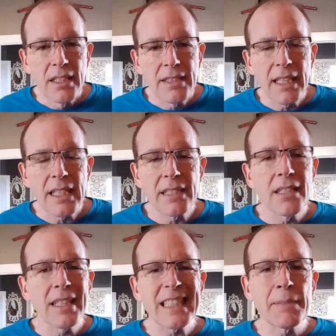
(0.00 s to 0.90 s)
that it's
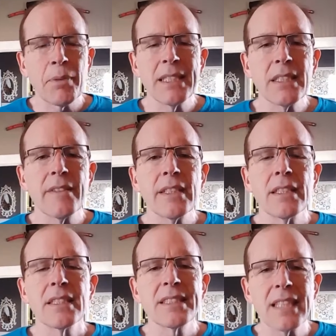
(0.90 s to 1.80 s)
not
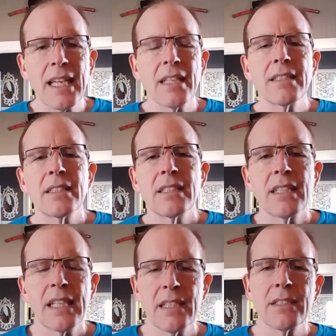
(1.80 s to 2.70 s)
explicitly said
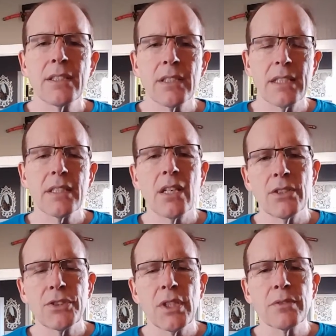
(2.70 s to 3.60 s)
in the
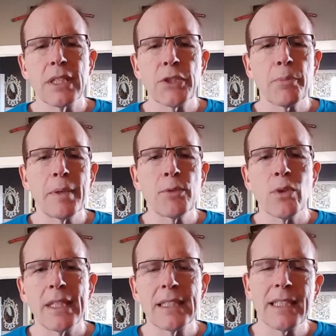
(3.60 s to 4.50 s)
Constitution that the Supreme
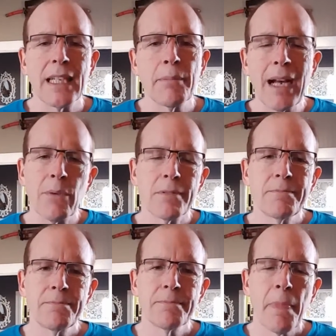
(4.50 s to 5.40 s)
Court has that kind of power.
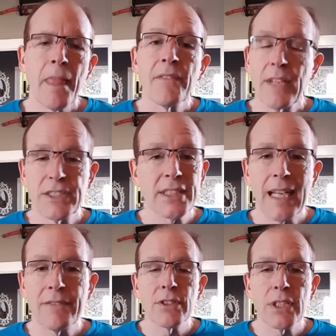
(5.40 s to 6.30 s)
They just
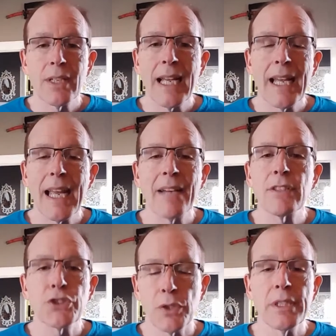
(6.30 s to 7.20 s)
they have
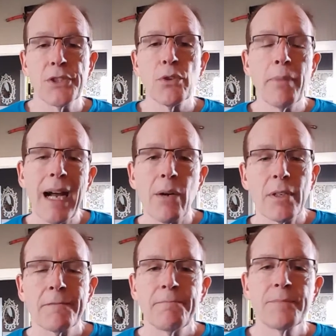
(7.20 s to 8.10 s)
the judicial
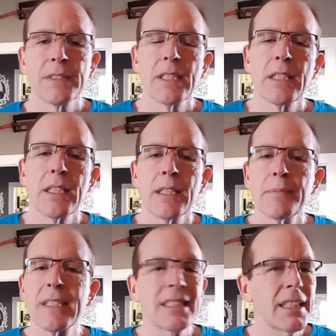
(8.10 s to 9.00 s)
power.
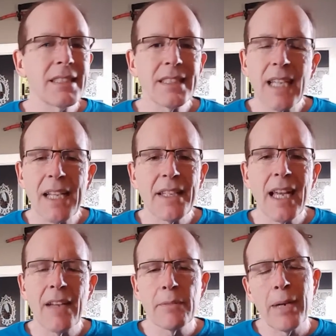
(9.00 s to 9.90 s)
But it doesn't say they
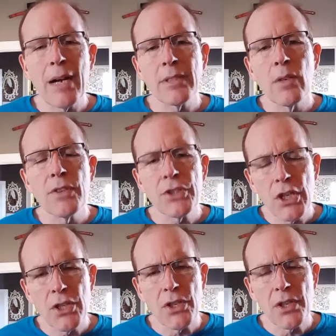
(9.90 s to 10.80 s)
have the power to
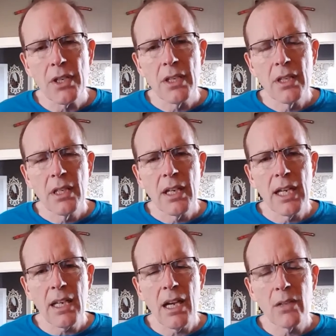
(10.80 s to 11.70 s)
overturn
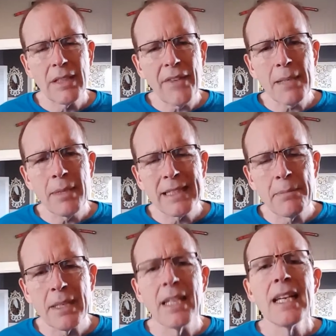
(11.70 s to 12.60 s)
a law. Now think about that
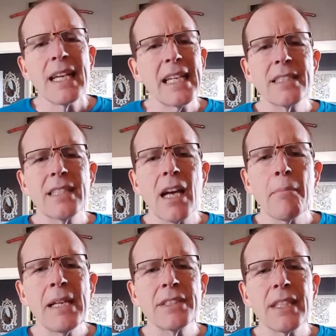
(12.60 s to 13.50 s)
a minute. It's not
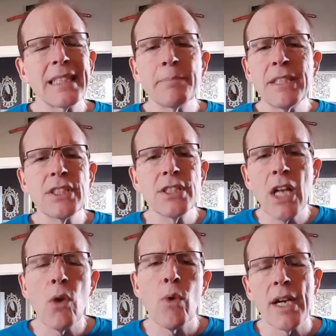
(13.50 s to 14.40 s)
mentioned, it's mentioned
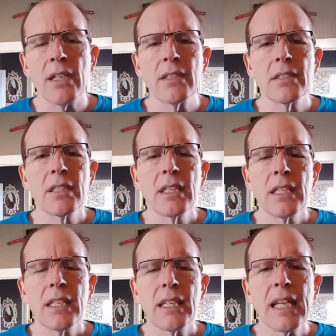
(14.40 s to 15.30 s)
nowhere
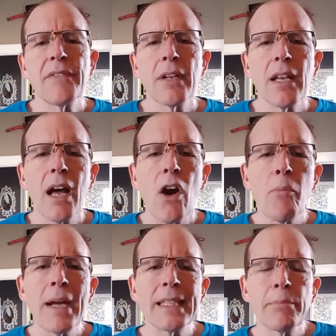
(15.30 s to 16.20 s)
in the
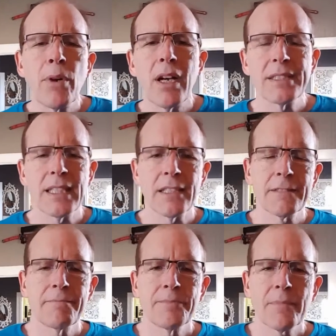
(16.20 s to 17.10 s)
law-making process.